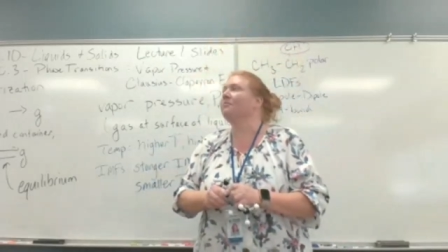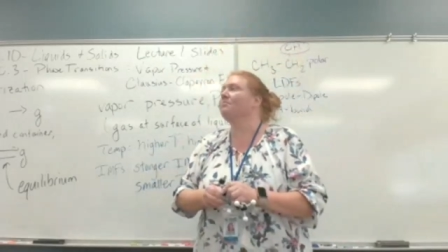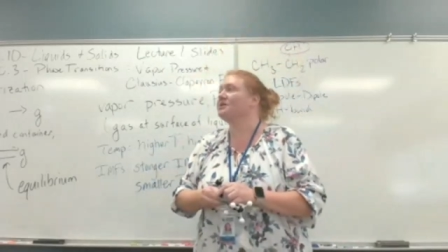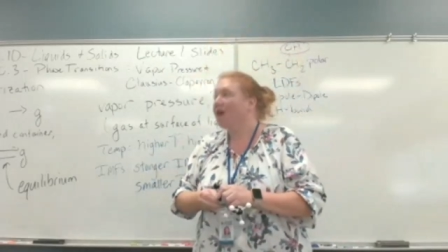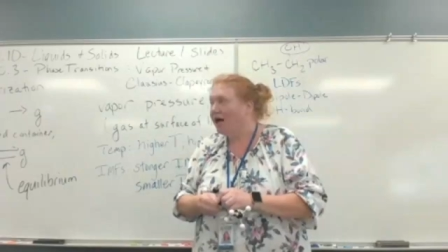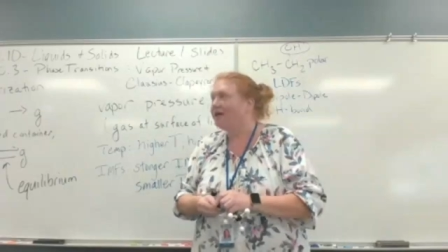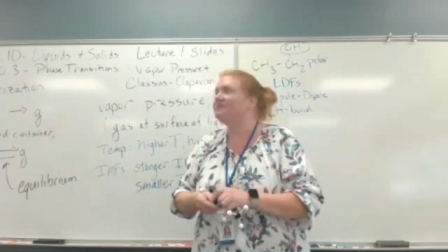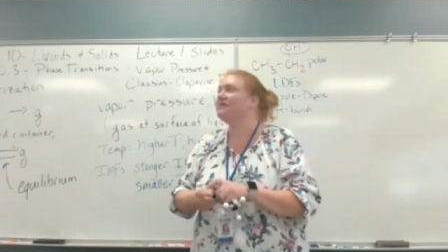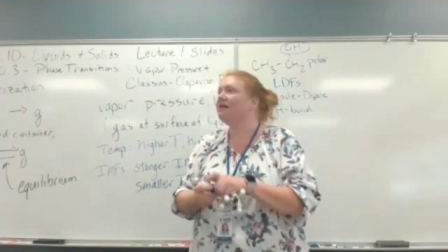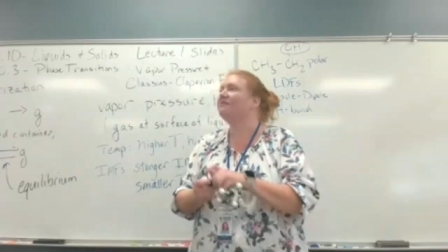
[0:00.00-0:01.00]
Polar
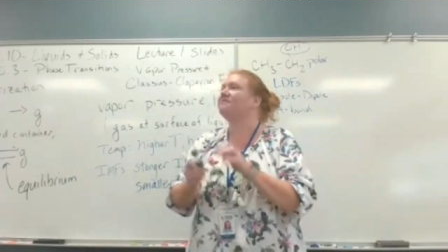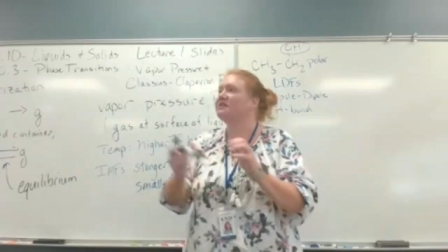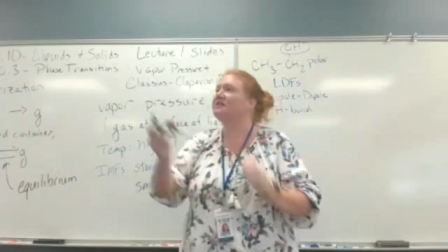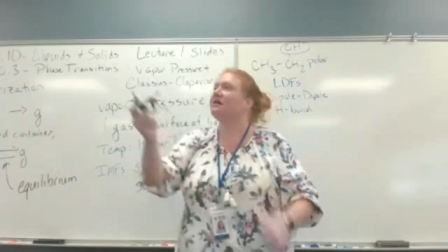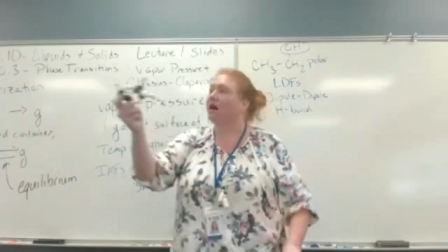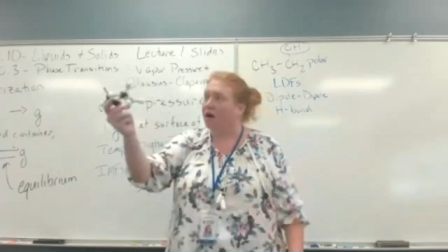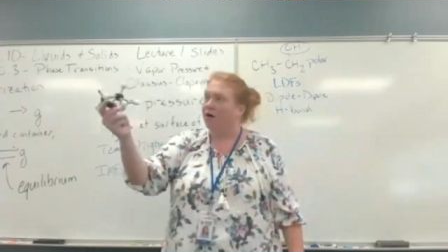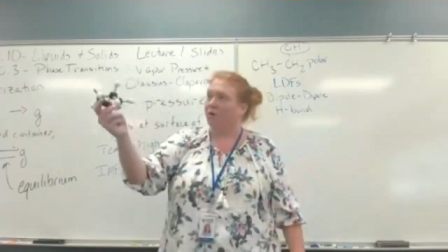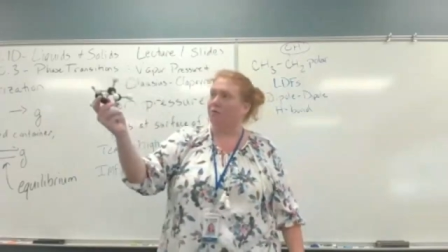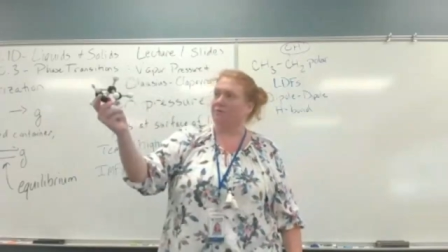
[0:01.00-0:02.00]
because of
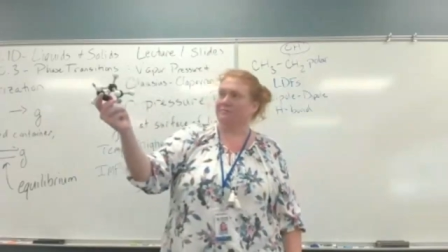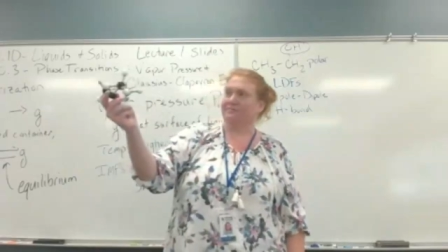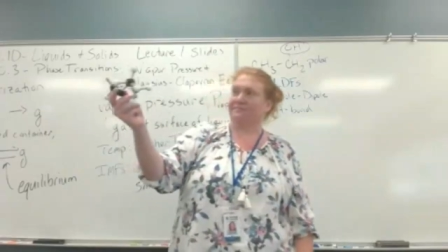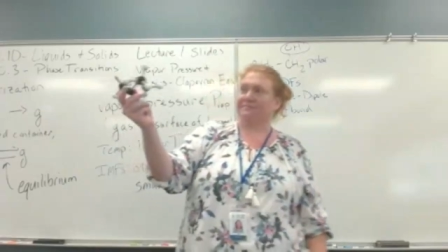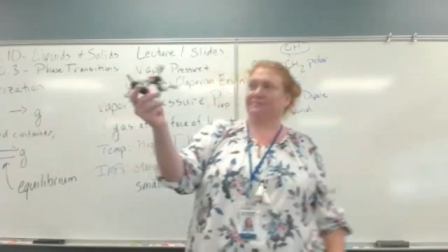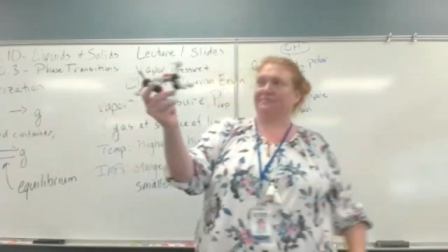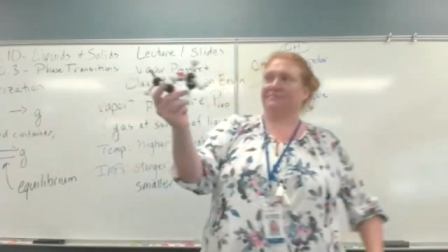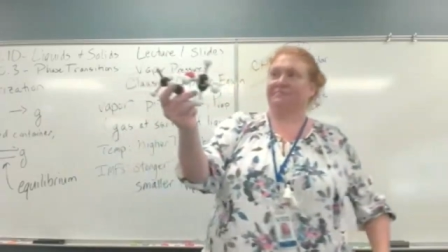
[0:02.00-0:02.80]
the O